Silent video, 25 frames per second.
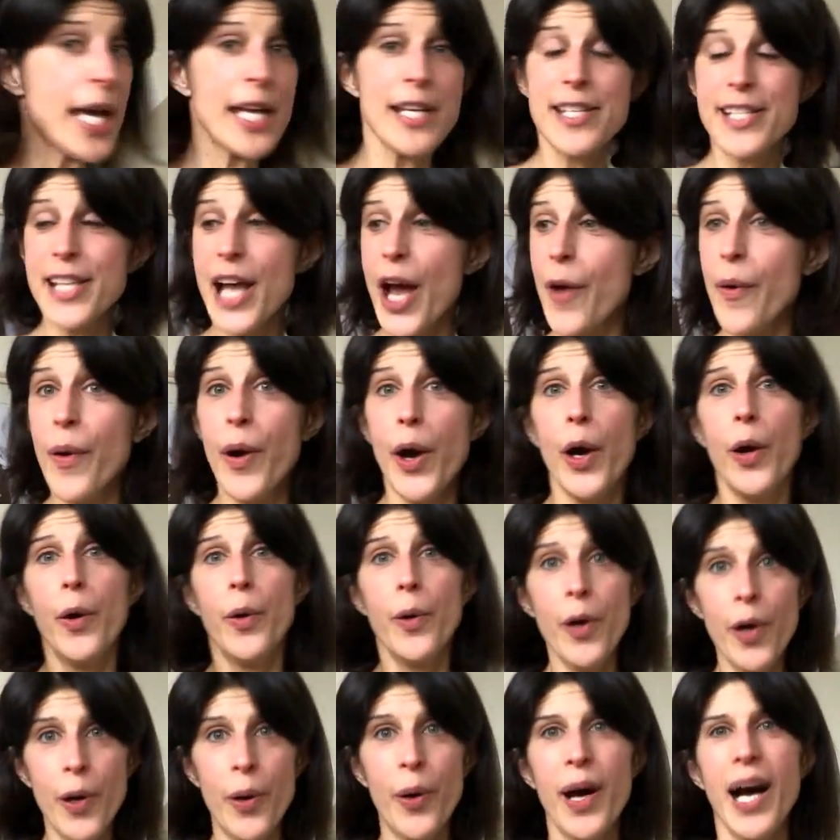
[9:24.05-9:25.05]
So,
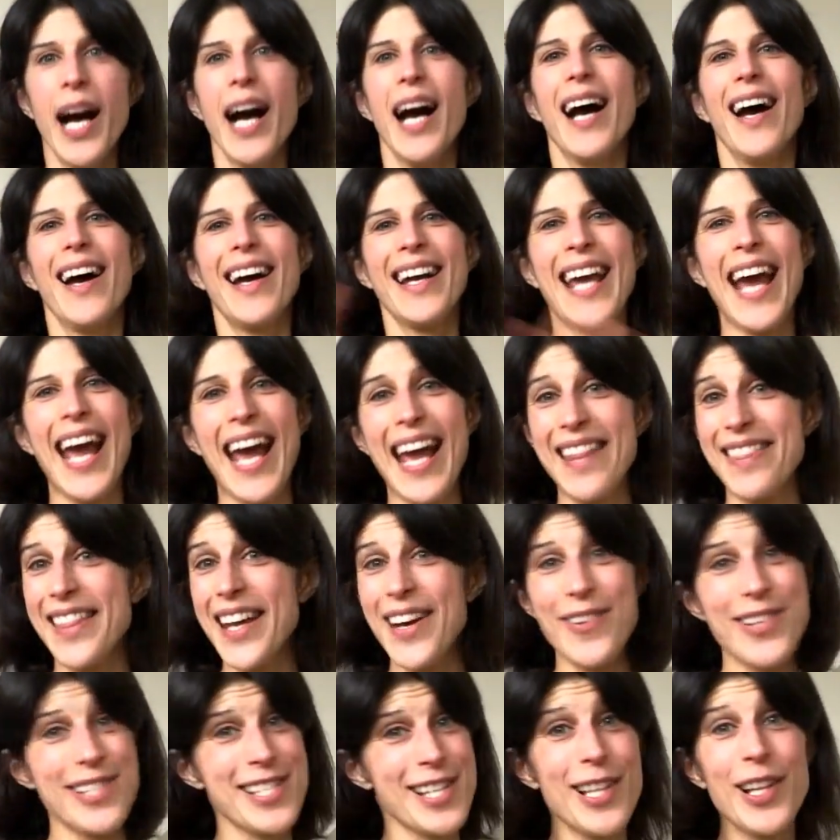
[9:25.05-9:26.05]
whew, okay,
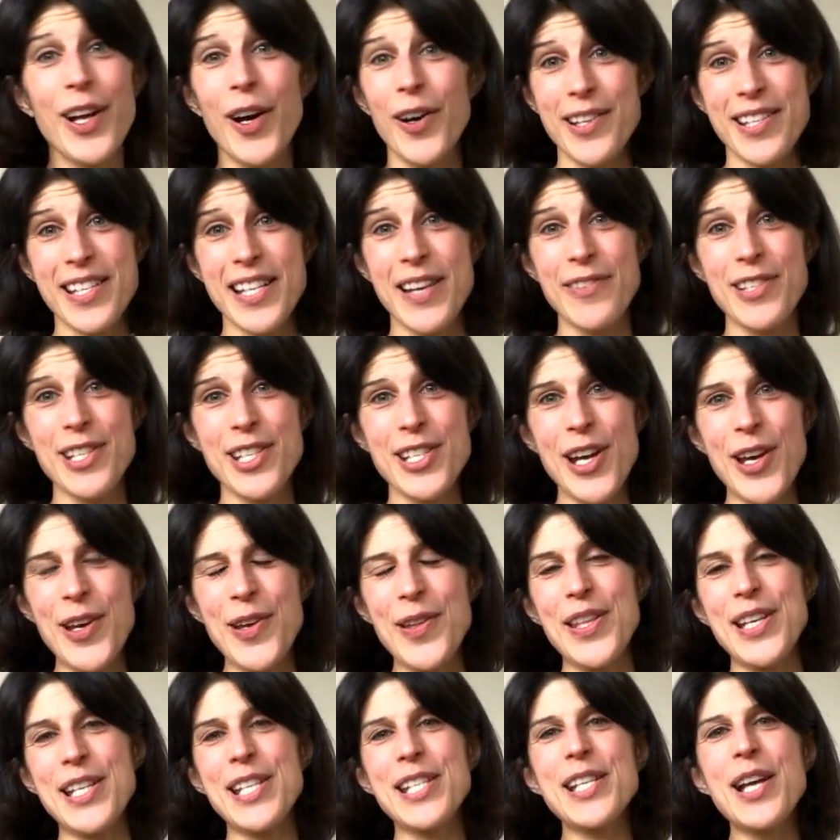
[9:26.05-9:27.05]
there was a lot of stuff to show
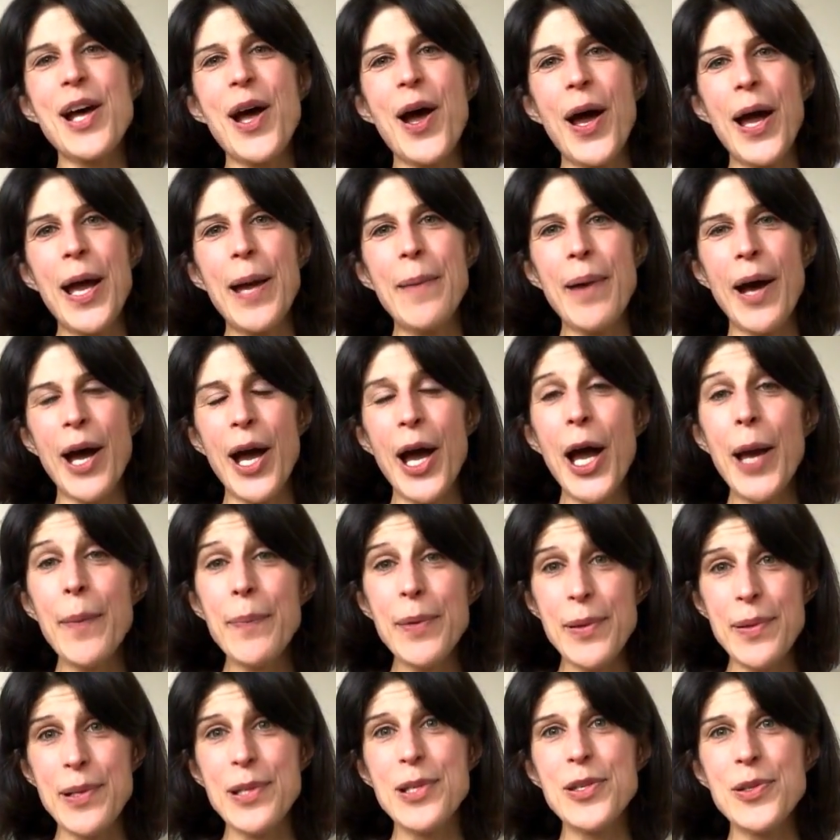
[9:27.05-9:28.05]
you this time. I hope
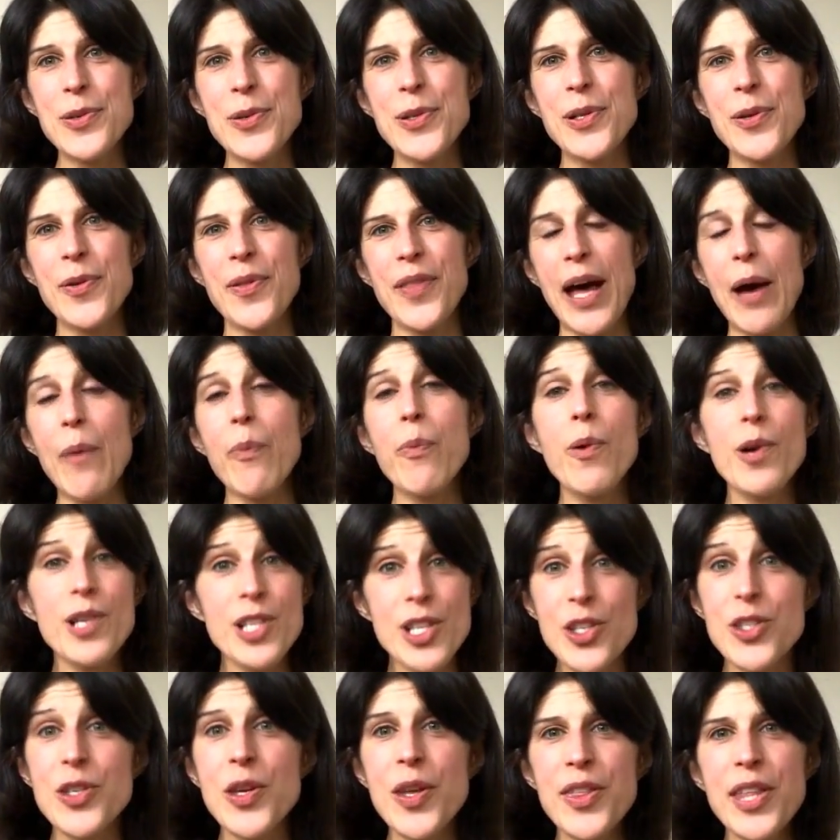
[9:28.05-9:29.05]
you enjoyed all that.
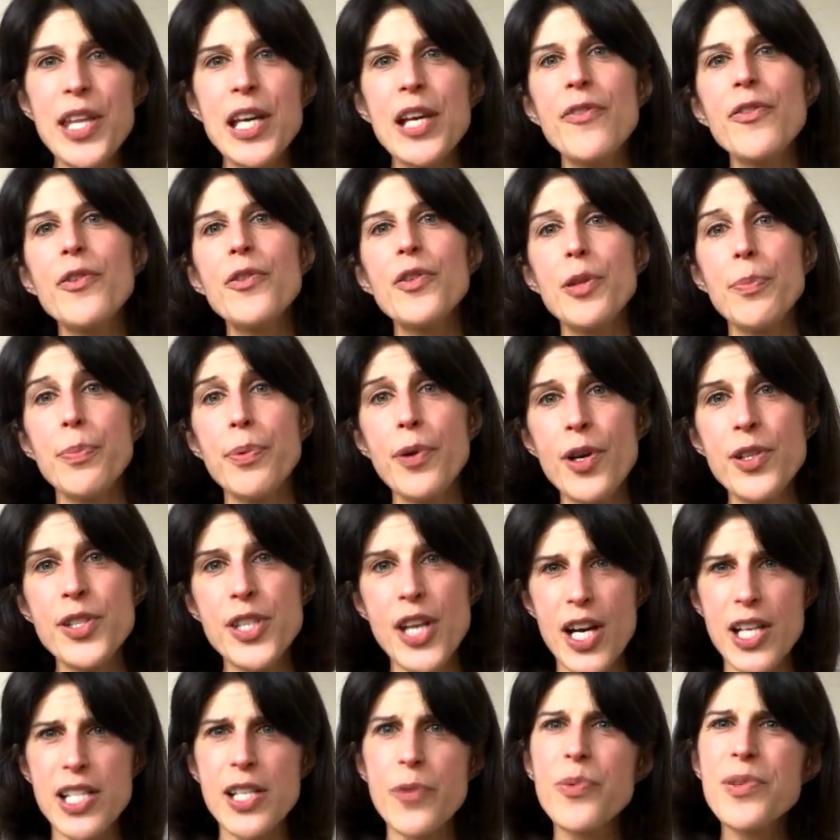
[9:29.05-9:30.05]
What did you think of all the
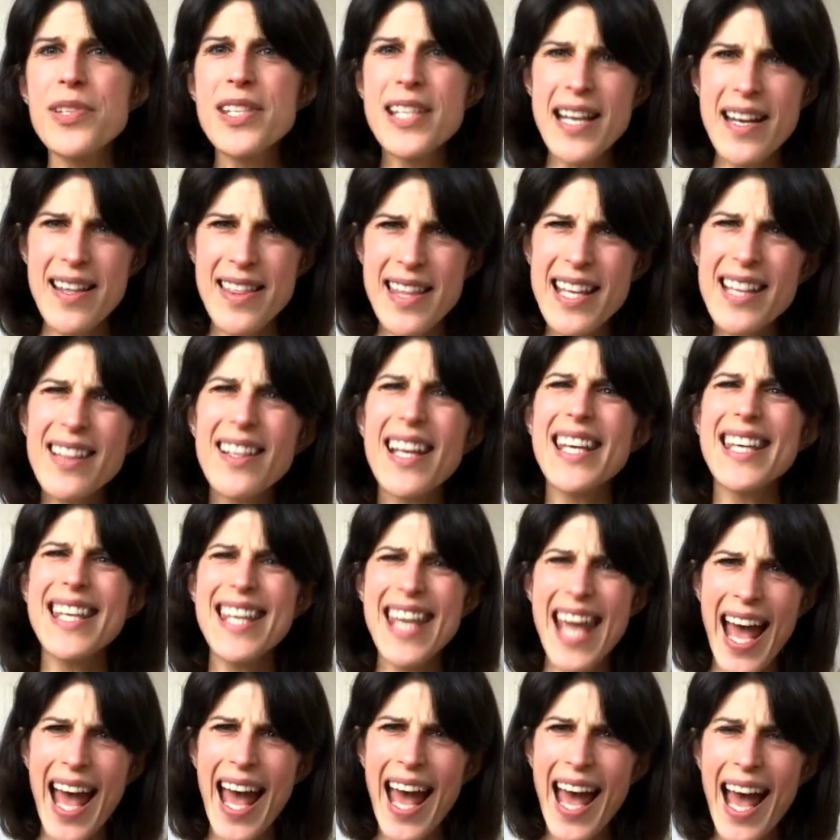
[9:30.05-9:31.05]
products? Was there anything like,
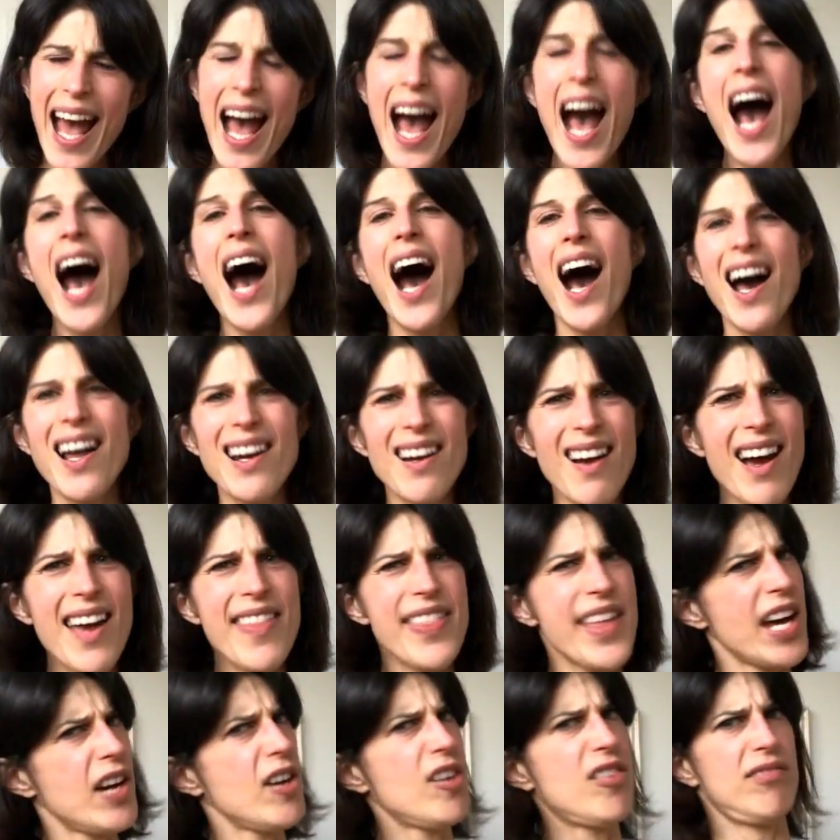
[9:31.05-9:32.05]
yeah, I
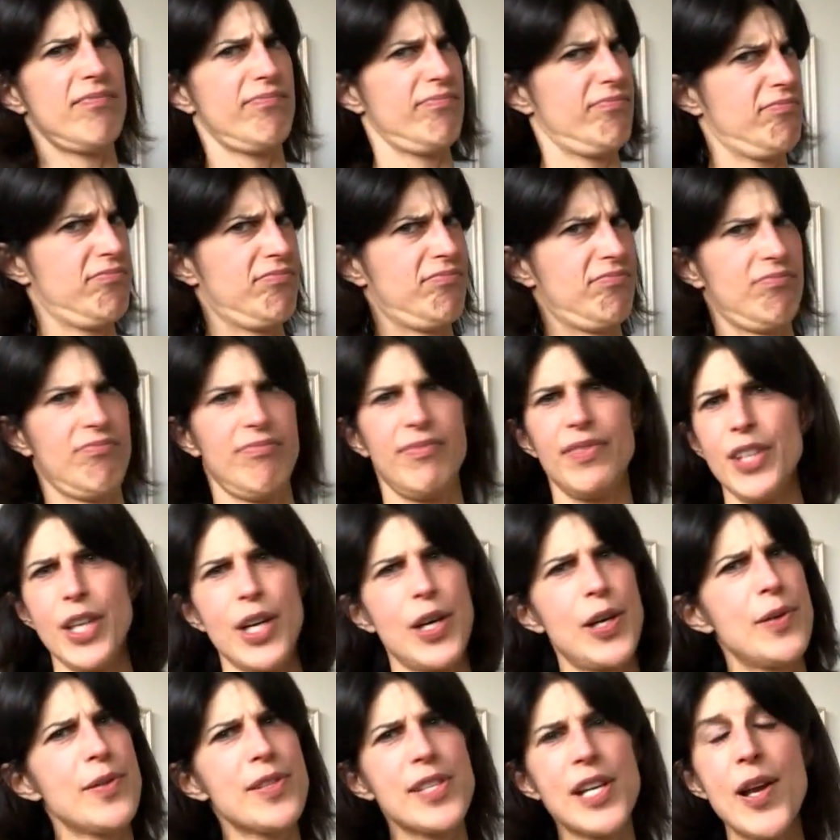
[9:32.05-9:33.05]
like that? Oh,
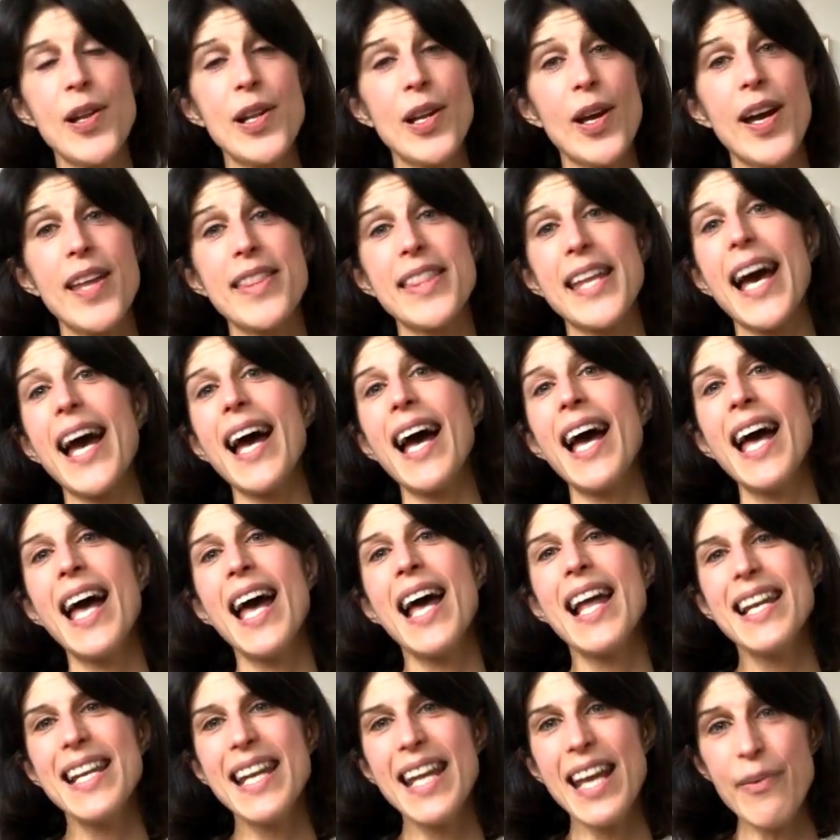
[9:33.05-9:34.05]
no, don't like that.
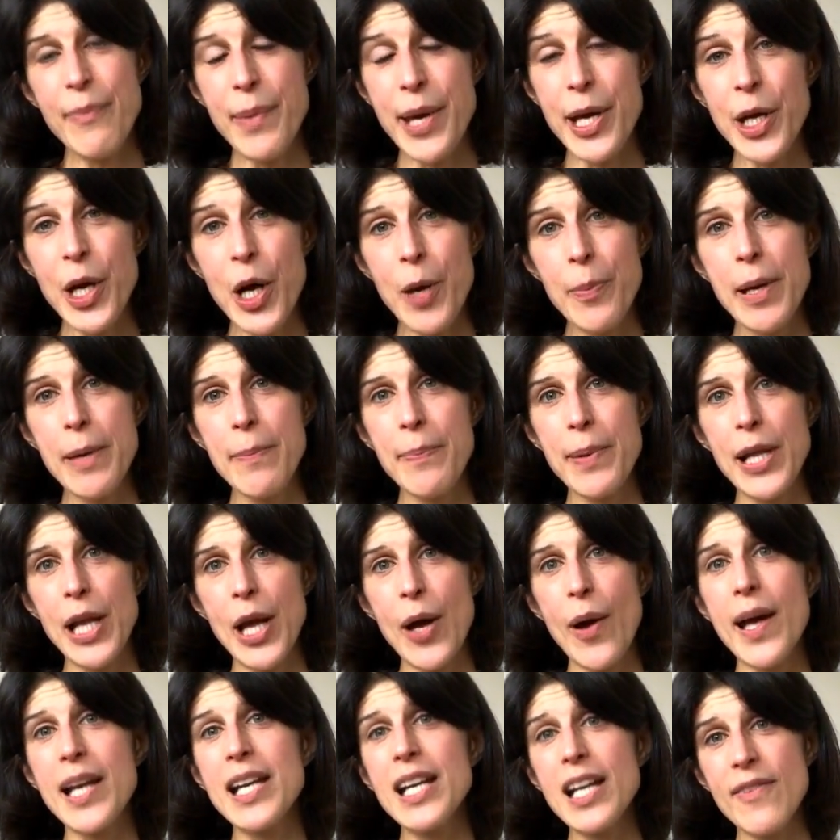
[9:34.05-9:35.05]
Leave me a comment
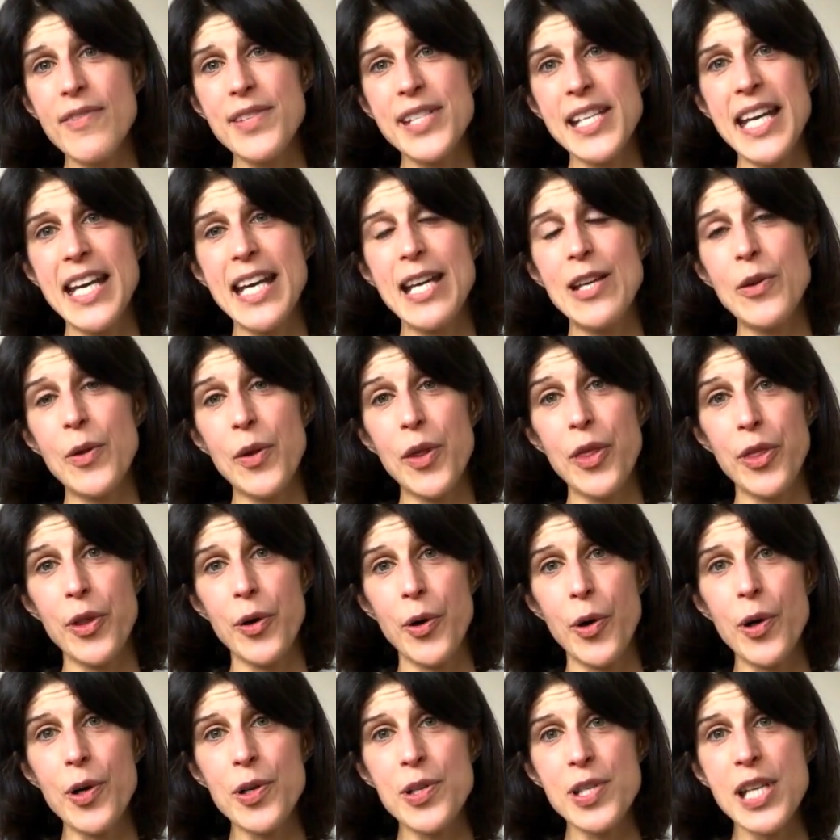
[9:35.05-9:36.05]
below. I'd love to hear your
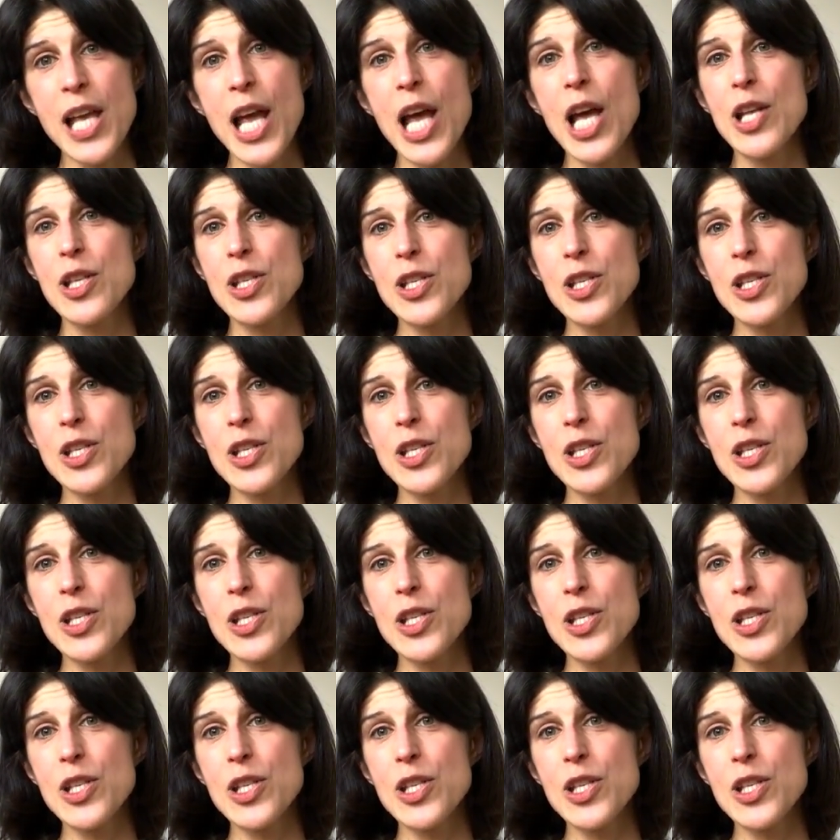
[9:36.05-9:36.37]
thoughts.